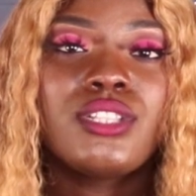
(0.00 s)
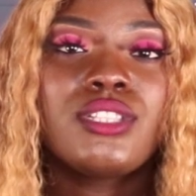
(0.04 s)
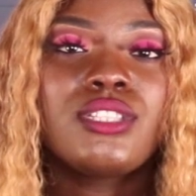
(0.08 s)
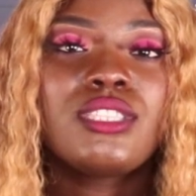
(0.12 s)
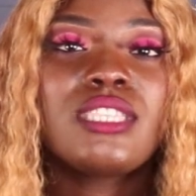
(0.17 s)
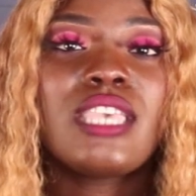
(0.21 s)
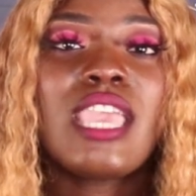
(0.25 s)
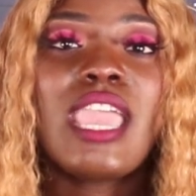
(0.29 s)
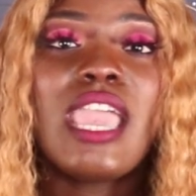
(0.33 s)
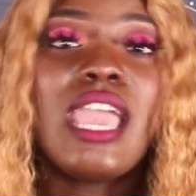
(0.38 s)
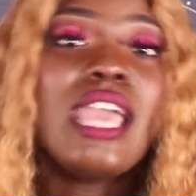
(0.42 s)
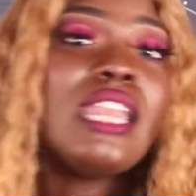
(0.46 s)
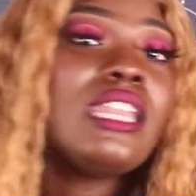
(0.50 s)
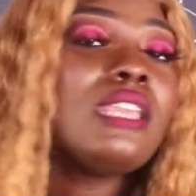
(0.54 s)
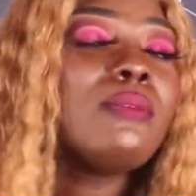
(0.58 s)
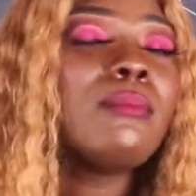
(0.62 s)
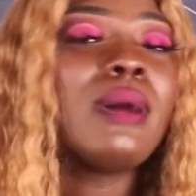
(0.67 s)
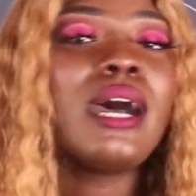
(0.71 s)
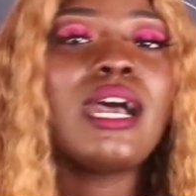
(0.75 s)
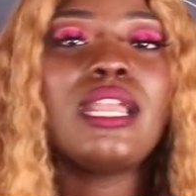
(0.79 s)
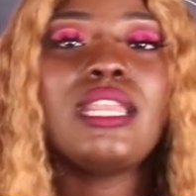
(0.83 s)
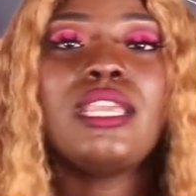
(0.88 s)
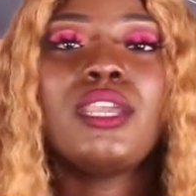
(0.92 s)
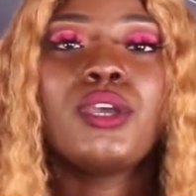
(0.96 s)
to
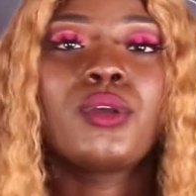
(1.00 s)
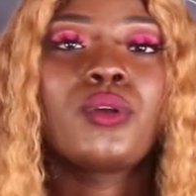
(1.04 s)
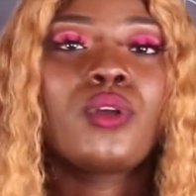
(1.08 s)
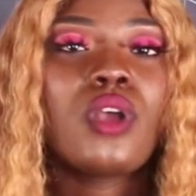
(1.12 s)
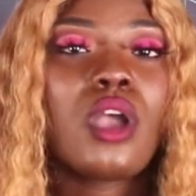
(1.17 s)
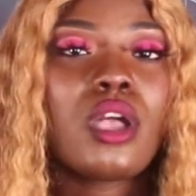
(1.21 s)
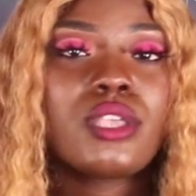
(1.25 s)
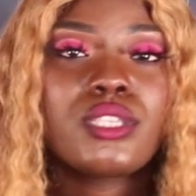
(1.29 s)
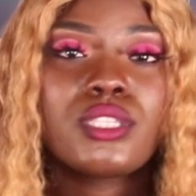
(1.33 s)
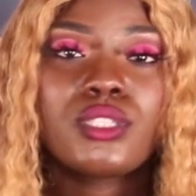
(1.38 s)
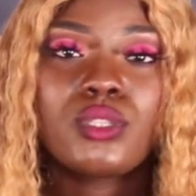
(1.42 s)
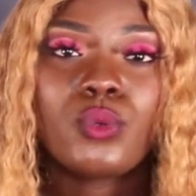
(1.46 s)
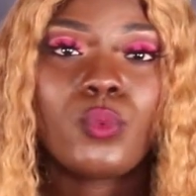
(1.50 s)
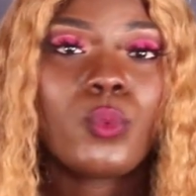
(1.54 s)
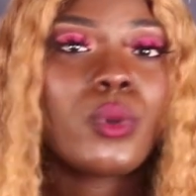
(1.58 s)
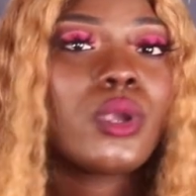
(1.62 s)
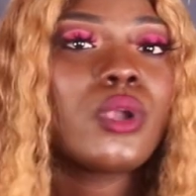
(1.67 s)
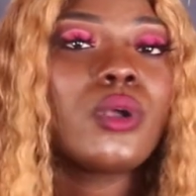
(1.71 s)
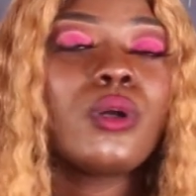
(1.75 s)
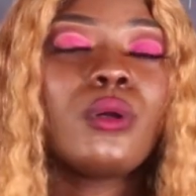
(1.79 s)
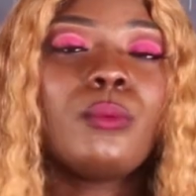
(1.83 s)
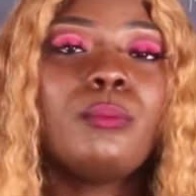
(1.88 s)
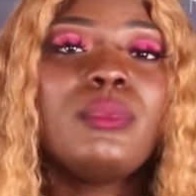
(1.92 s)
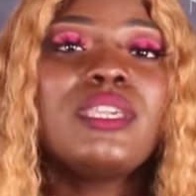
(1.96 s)
anybody across the
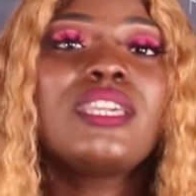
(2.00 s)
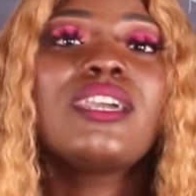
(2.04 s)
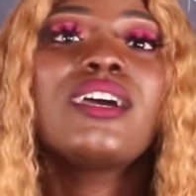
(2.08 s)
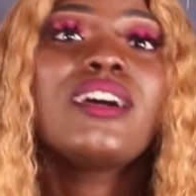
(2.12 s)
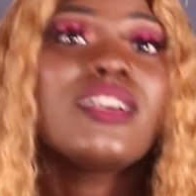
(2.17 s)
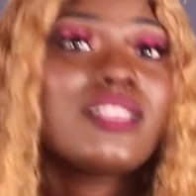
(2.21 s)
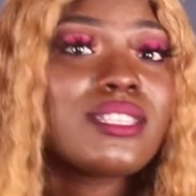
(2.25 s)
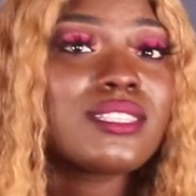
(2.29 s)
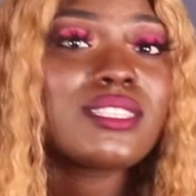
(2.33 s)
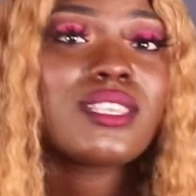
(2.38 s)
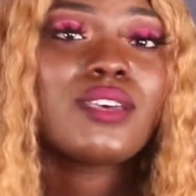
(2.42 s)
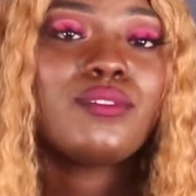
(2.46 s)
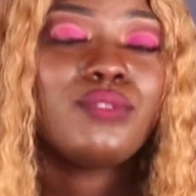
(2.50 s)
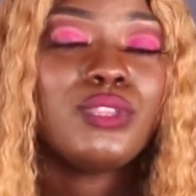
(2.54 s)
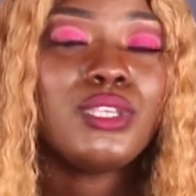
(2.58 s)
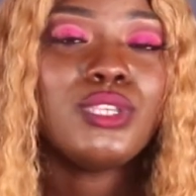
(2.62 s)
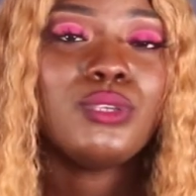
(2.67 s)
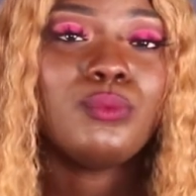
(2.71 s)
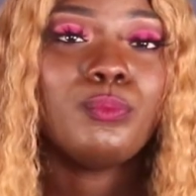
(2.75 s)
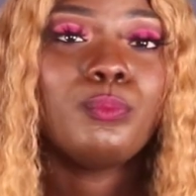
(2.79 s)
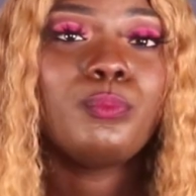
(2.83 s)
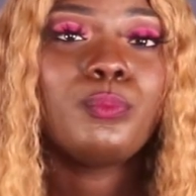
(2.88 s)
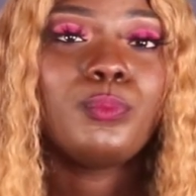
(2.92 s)
world because of the